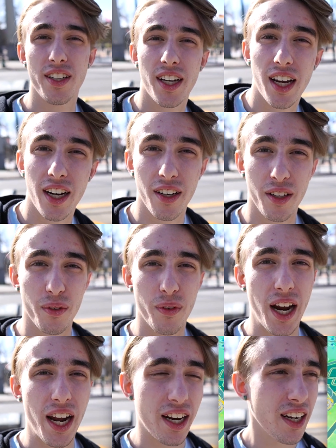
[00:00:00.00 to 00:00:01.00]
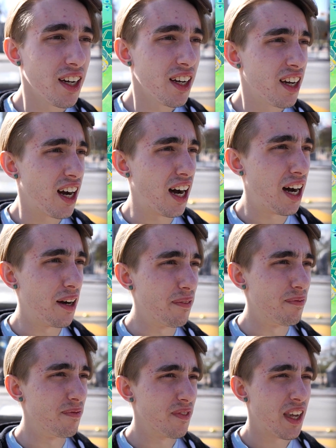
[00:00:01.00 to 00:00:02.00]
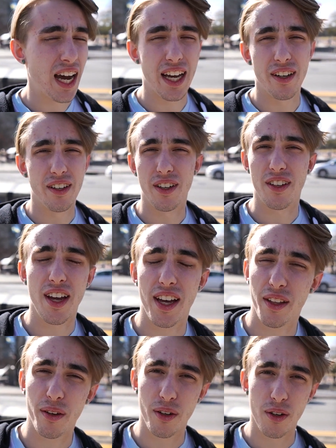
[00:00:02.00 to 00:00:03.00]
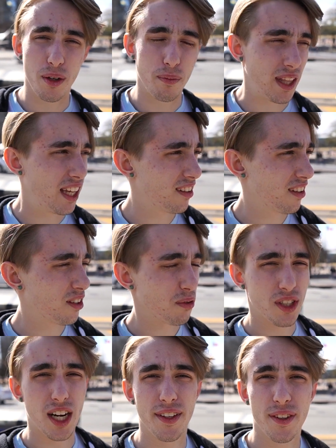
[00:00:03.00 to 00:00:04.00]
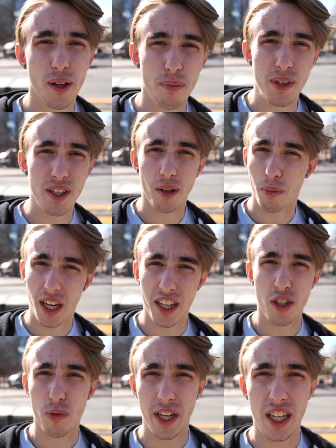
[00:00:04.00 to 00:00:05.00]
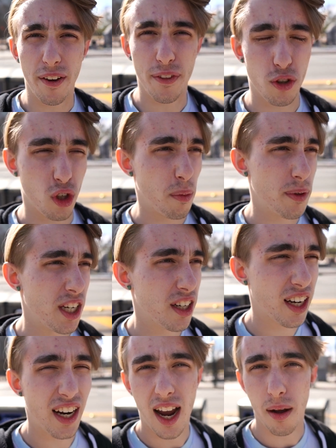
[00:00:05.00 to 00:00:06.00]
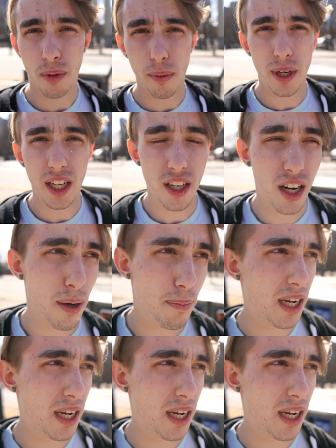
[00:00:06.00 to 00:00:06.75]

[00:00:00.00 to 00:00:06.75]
and take on another raid. Um, I don't know exactly what we're doing, but that's at least what John told me. So I'm kind of just reading off the script here, kind of ad-libbing it, you know, at